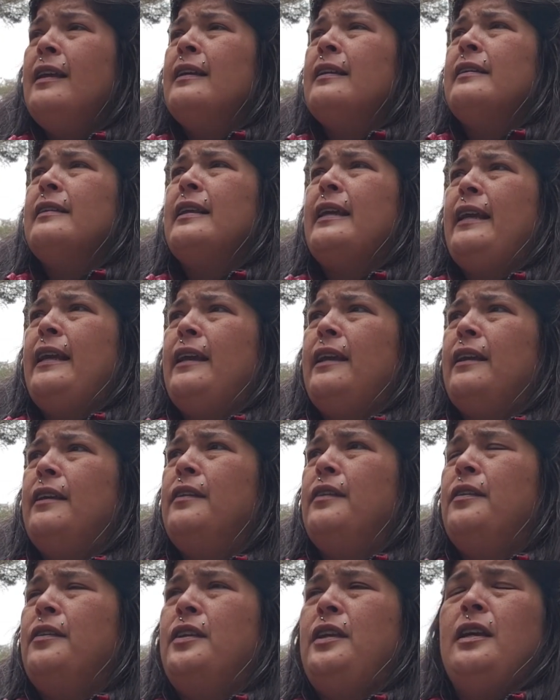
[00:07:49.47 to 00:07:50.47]
Like,
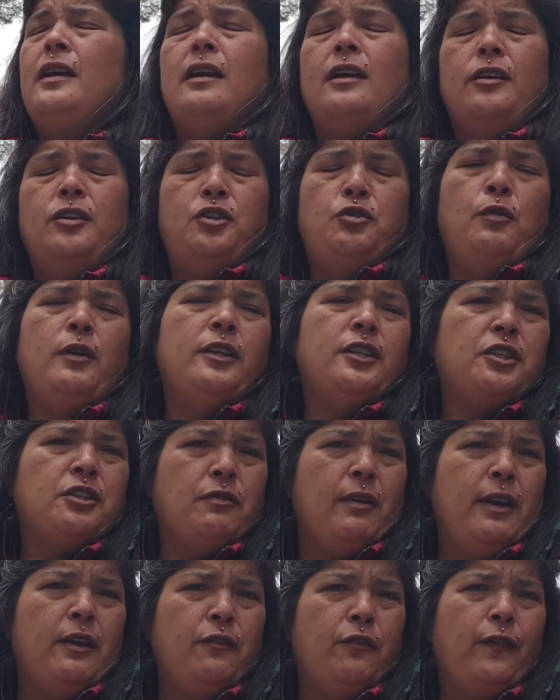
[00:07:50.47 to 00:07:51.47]
the Joint
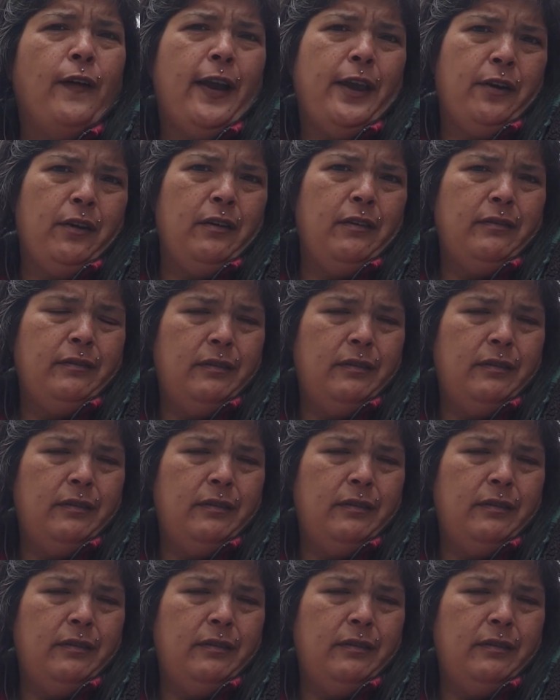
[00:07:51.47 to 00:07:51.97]
Strike Fighter